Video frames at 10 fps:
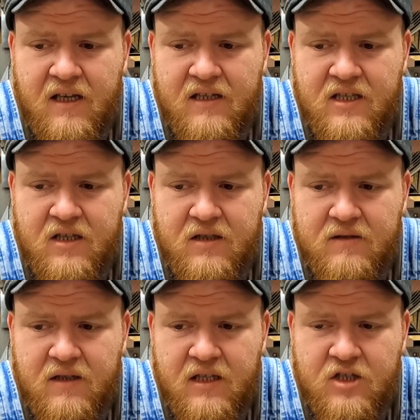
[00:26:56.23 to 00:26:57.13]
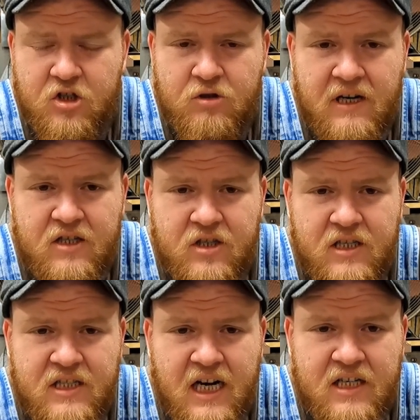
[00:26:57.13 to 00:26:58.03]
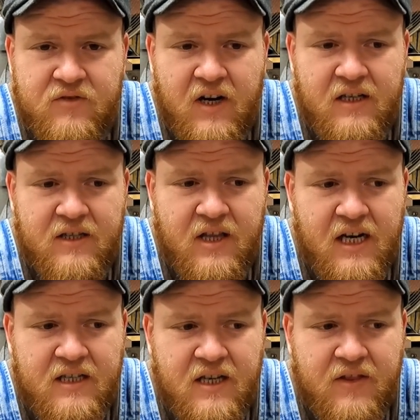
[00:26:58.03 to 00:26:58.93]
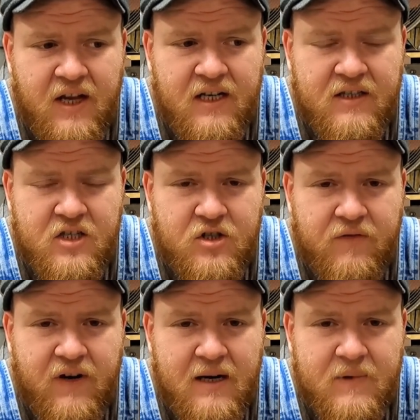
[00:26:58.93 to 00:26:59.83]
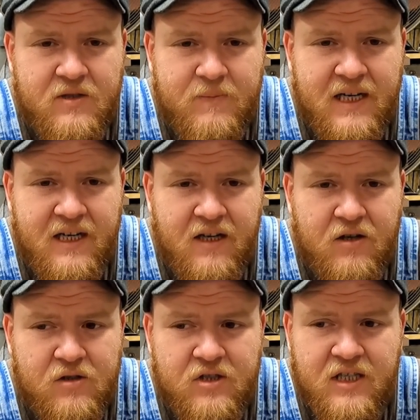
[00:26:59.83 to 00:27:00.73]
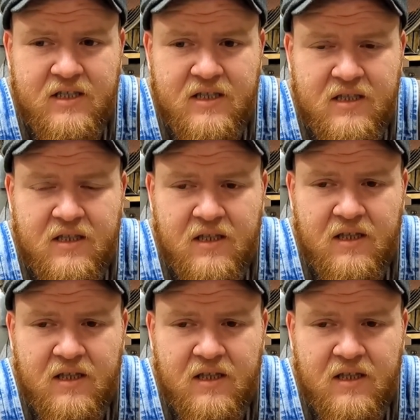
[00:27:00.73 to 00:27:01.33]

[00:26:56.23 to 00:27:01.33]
it's a strangely satisfying thing to think that your family's been here since